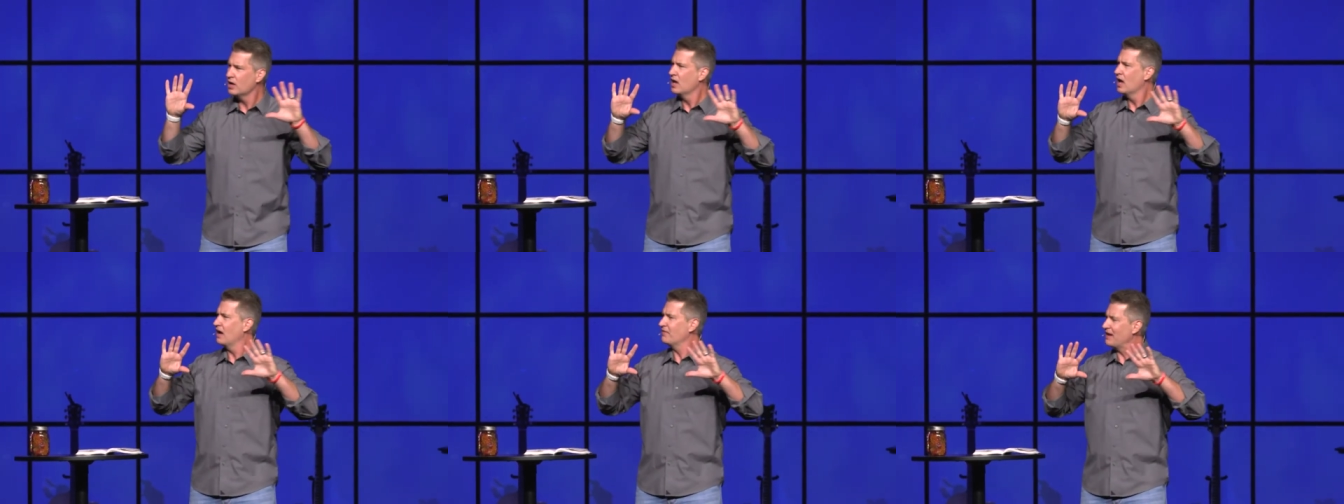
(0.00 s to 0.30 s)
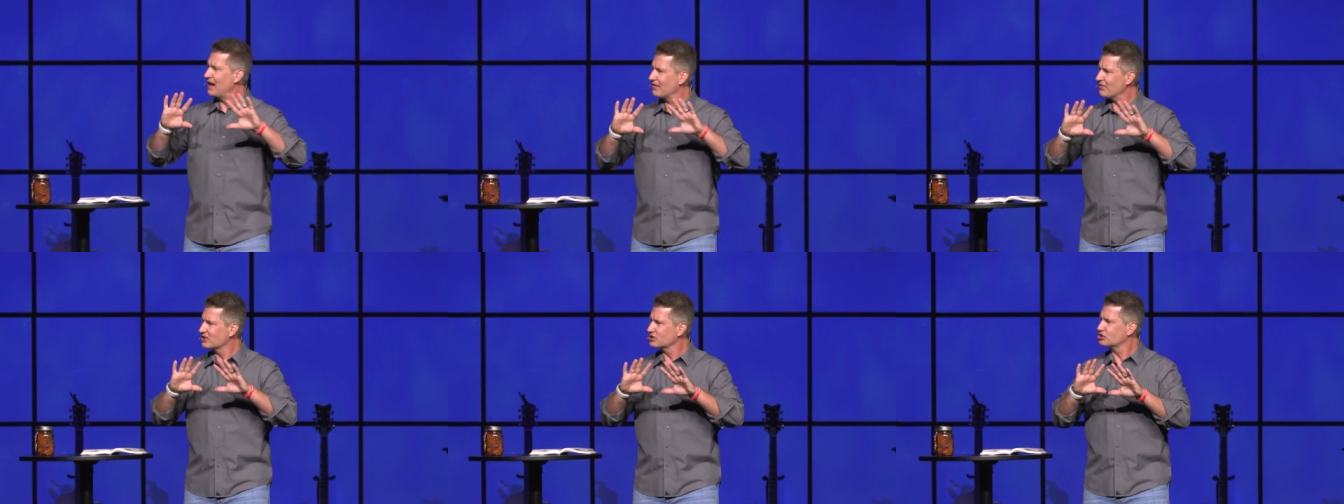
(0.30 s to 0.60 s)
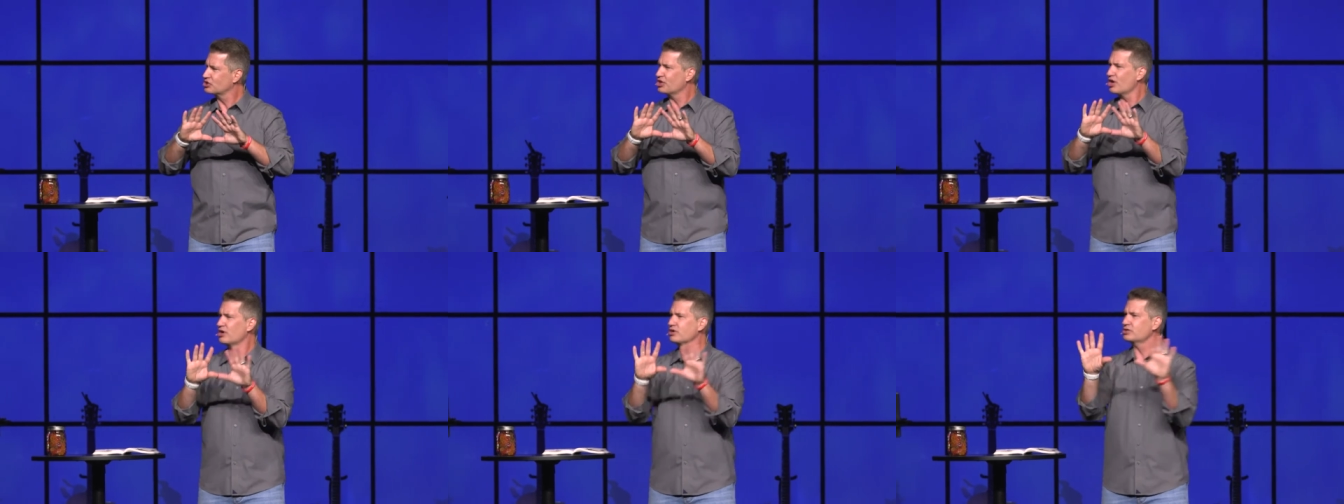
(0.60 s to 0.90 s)
of how the
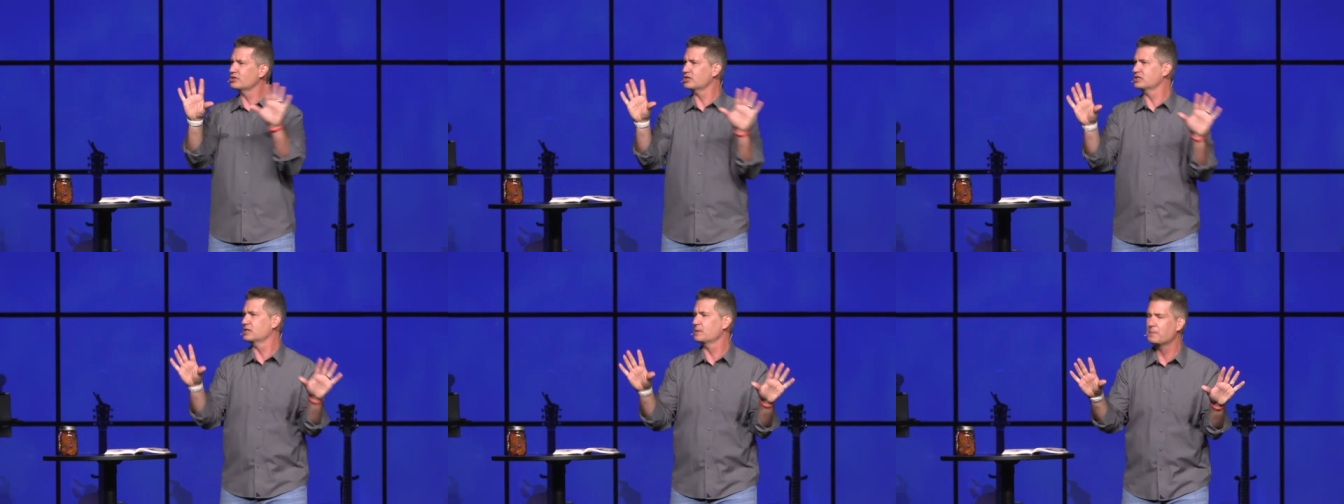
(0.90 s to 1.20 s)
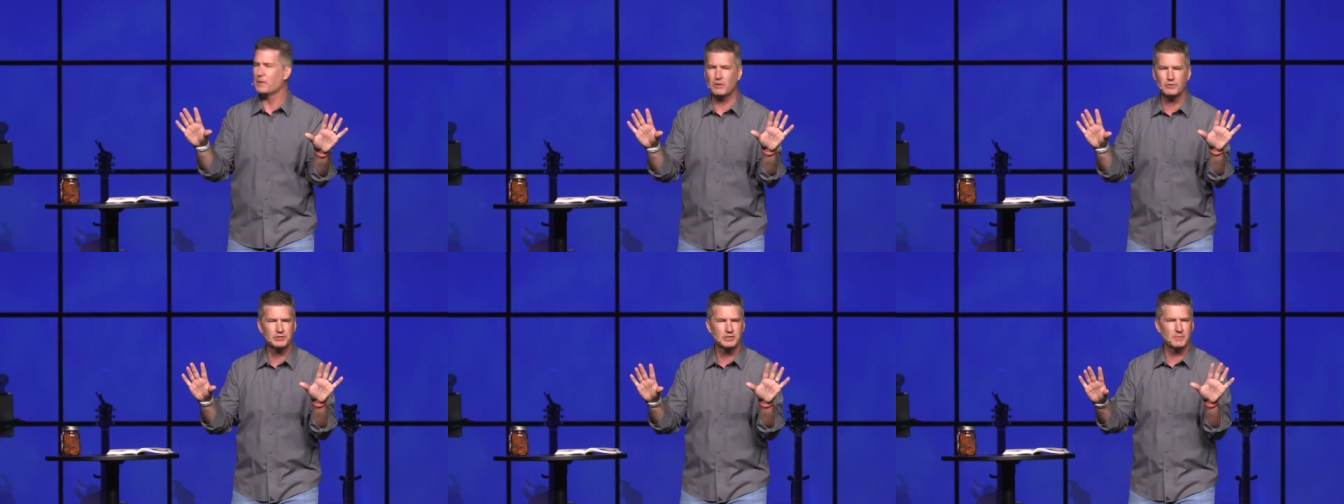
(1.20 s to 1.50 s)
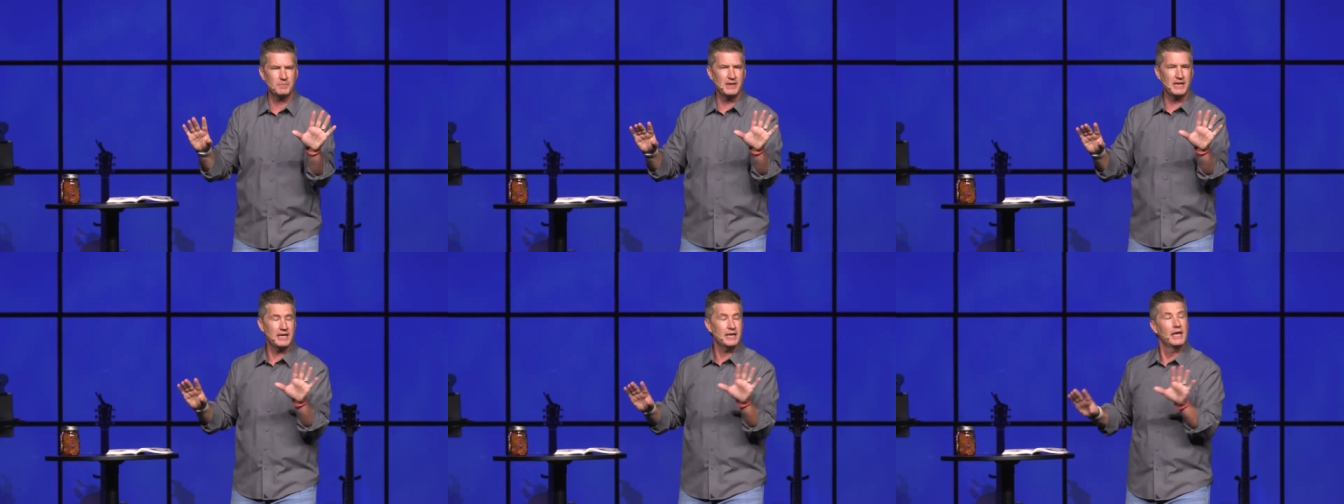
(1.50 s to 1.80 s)
church is supposed to
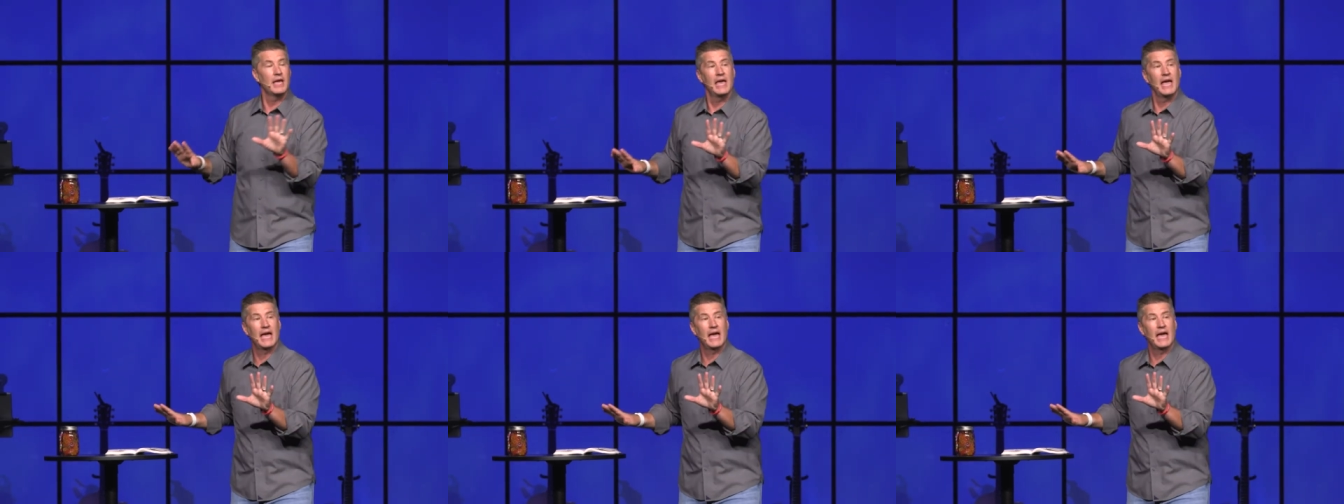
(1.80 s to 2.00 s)
be,